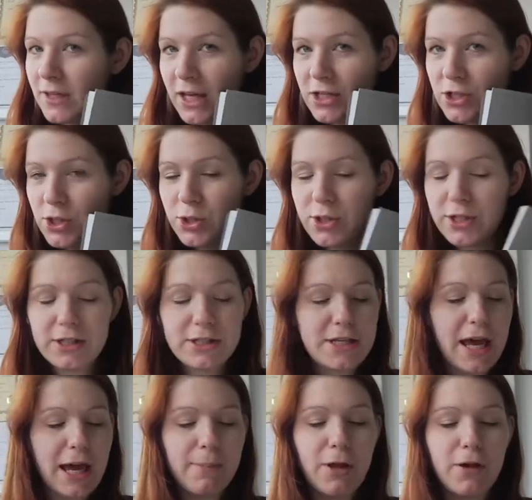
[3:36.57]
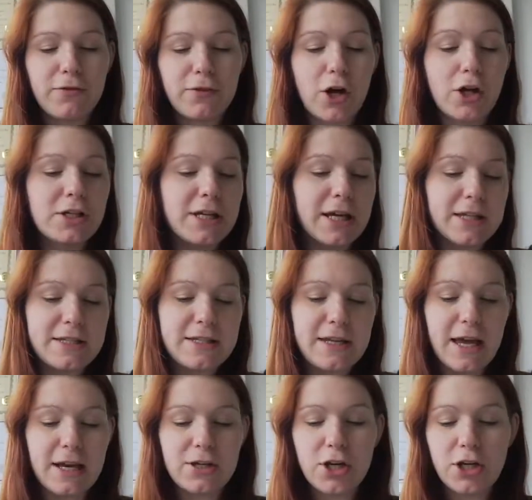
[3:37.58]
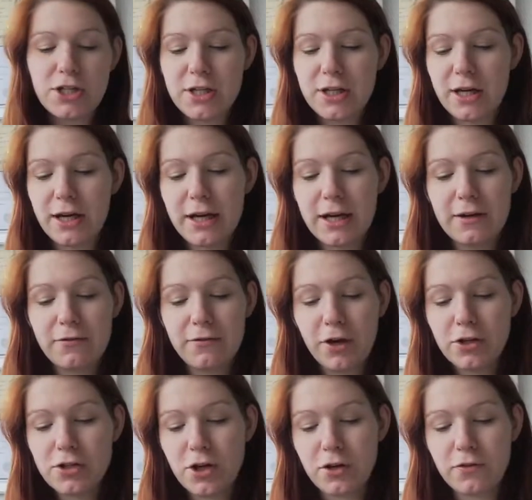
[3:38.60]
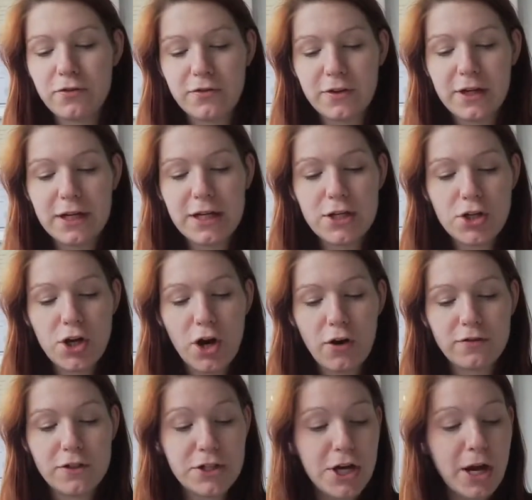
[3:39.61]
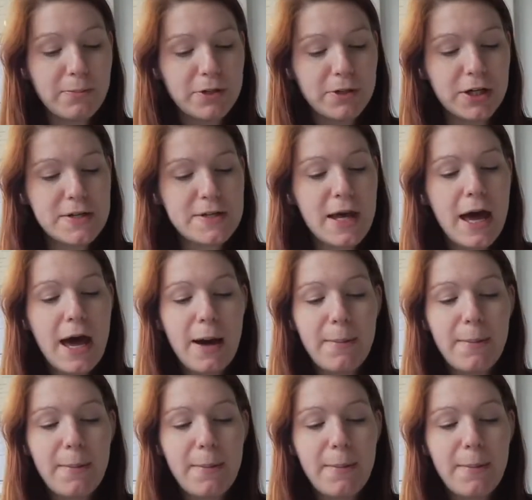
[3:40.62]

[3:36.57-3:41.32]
into the table of contents and not in front of each of the chapters,